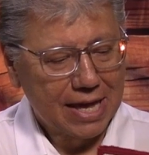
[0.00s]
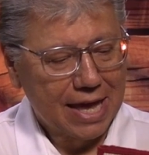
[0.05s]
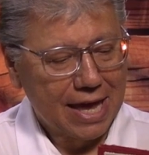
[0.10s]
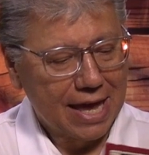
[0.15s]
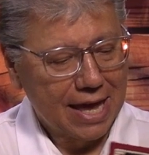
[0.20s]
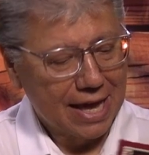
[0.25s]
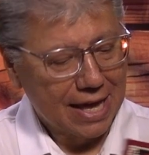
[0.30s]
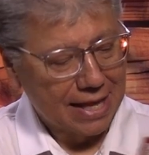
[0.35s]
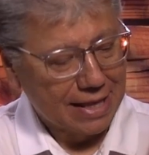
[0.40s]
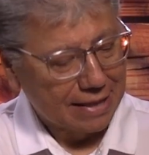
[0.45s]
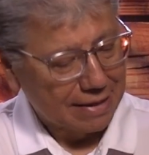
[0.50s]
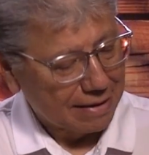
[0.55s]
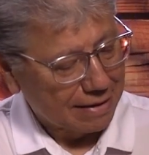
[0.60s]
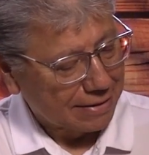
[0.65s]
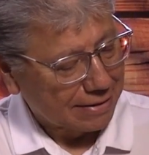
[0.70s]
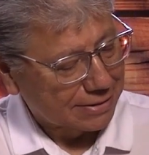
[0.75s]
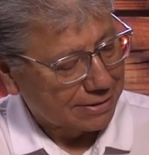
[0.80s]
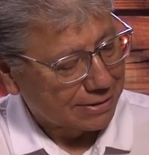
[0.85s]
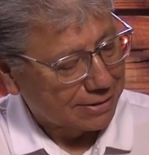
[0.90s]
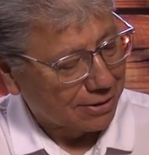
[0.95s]
And
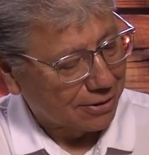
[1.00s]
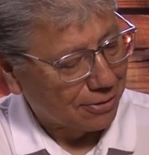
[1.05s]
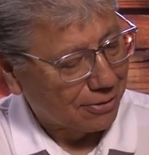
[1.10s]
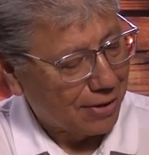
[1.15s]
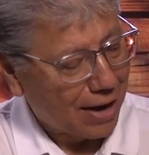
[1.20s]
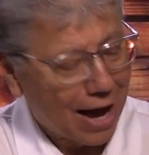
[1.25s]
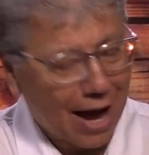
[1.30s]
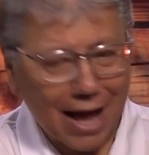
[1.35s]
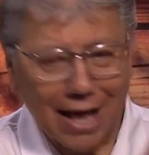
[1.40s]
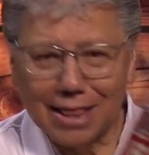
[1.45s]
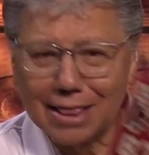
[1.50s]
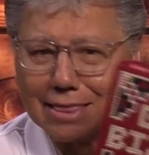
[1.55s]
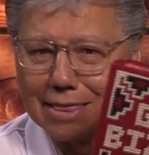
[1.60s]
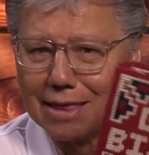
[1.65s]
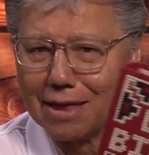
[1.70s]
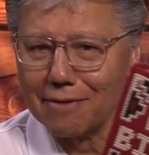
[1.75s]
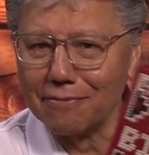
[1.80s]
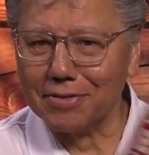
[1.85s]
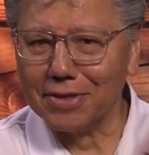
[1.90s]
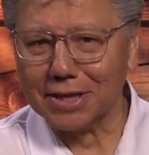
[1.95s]
uh, so I
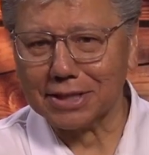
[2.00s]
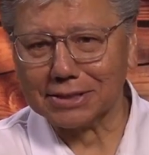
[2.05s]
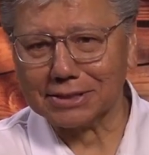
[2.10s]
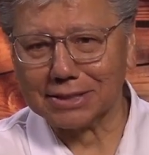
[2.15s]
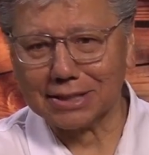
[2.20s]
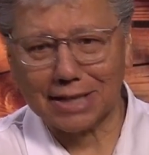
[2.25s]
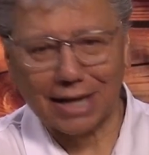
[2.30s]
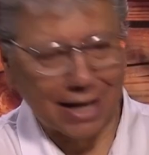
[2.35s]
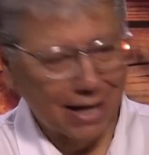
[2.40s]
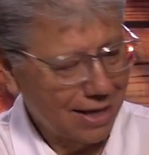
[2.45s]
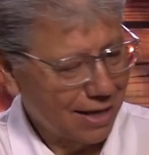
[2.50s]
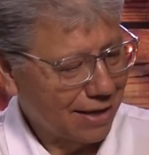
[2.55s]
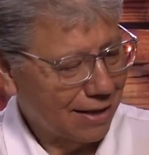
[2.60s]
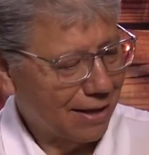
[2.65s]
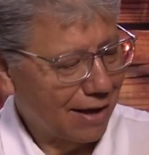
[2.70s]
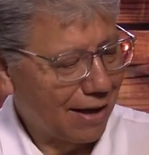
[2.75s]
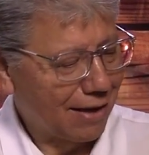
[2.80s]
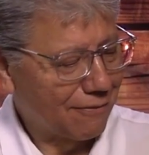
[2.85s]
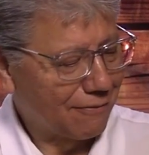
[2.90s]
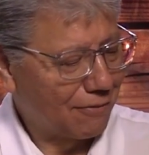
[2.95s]
love this, and I,
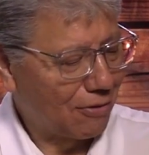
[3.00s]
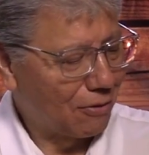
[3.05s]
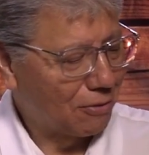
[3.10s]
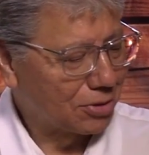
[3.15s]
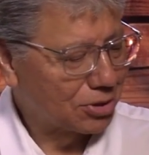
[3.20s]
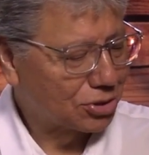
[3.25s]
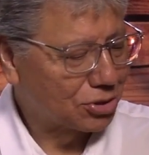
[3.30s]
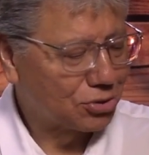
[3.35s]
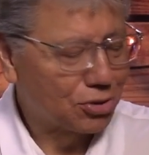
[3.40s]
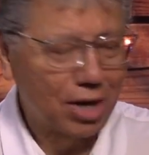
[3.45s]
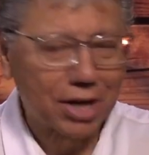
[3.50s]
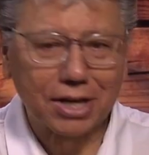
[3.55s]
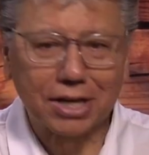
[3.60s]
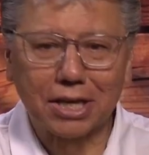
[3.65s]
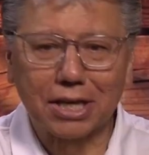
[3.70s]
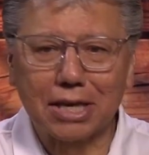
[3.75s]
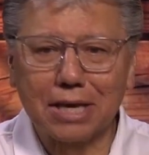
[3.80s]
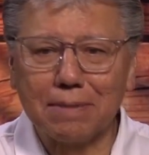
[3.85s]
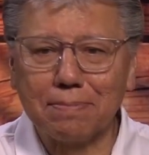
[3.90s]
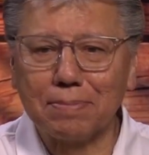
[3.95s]
I've always tried
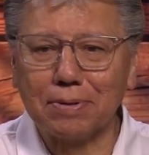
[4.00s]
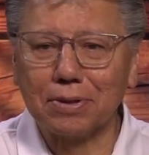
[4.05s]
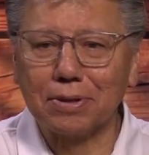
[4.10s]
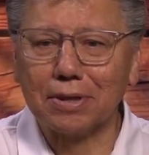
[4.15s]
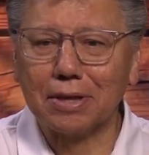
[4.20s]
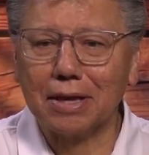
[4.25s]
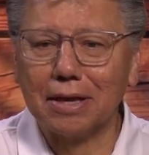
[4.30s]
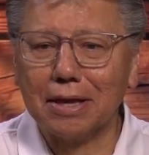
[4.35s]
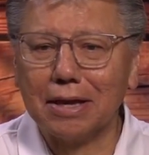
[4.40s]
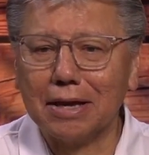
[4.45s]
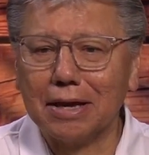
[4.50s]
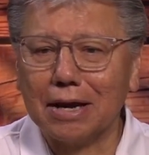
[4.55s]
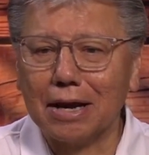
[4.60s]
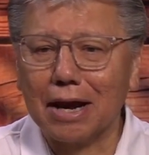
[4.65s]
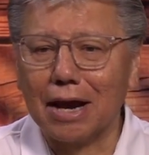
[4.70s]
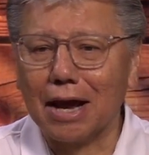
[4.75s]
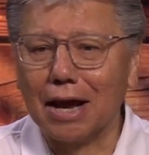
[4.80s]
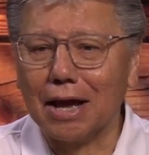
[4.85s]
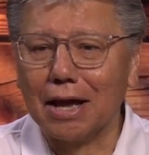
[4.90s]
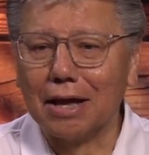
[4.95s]
to keep it
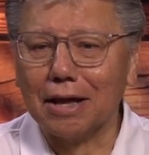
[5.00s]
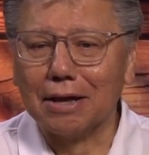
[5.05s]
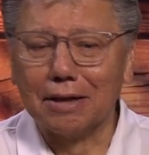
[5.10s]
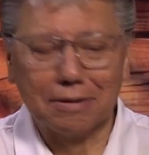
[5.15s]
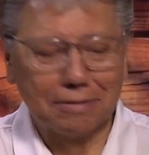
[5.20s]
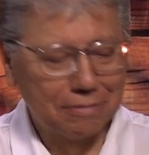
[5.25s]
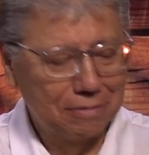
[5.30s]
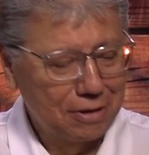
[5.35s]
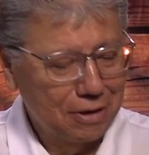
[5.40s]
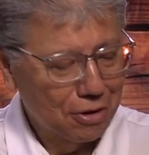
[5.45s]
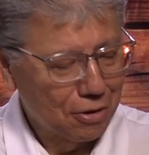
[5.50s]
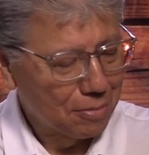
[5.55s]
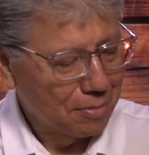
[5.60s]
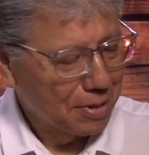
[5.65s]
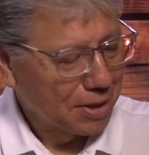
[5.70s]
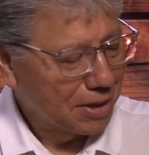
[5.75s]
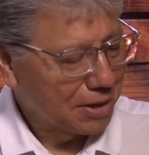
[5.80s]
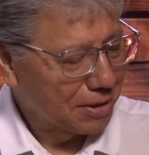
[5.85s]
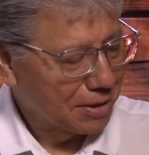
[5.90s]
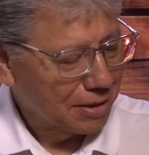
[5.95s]
uh, near
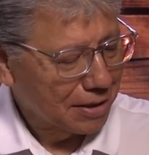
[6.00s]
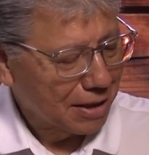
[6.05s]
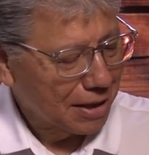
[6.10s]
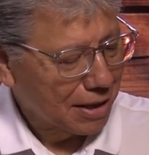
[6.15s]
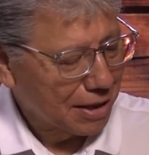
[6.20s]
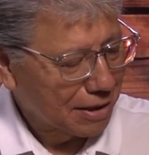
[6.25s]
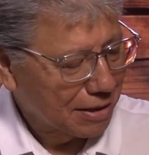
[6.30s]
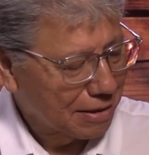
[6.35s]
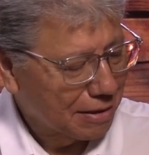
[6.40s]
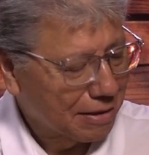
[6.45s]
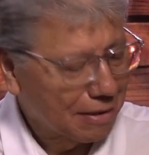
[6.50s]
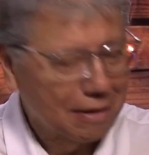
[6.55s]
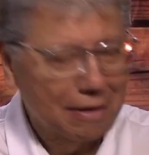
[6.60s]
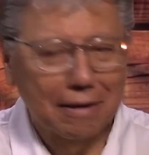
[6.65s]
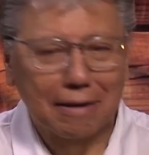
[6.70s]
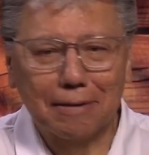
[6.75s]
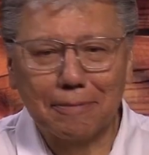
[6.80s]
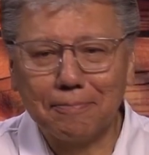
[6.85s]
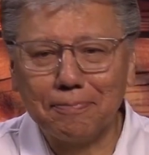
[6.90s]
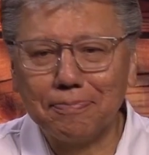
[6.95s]
me, and, and
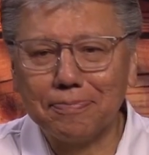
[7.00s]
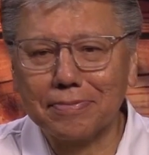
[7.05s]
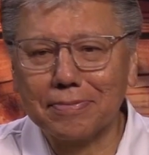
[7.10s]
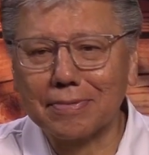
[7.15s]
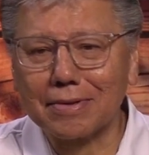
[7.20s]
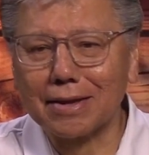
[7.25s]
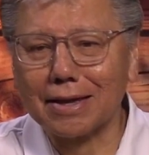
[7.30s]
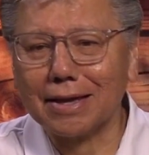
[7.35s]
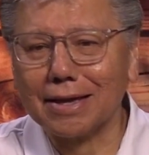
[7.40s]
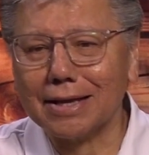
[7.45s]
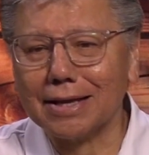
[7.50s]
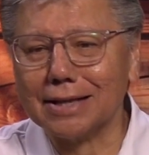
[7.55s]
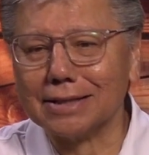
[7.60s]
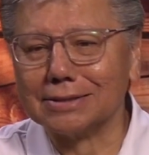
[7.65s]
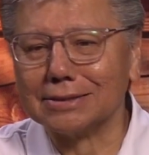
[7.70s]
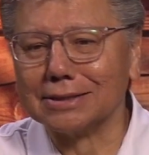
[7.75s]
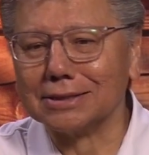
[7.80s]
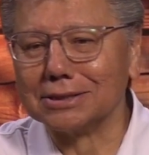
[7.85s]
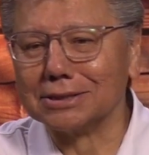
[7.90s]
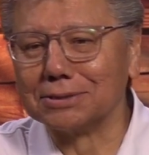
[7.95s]
uh,
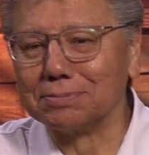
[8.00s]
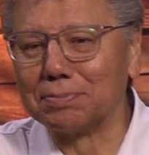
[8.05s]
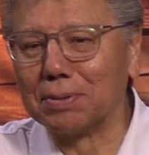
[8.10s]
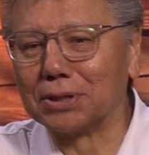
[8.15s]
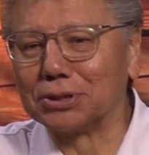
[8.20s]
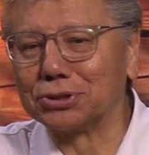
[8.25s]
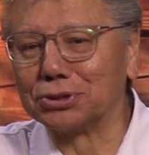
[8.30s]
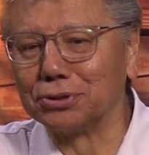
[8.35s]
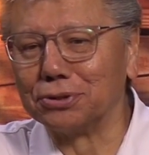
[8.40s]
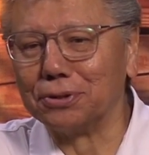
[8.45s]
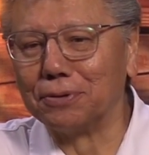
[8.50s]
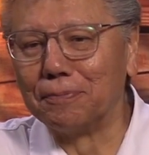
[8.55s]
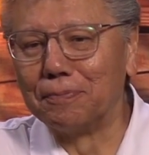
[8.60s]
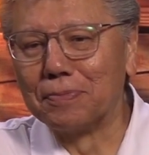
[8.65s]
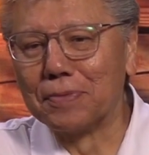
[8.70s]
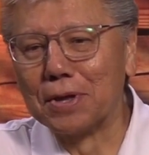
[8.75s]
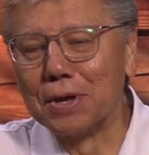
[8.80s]
it's a special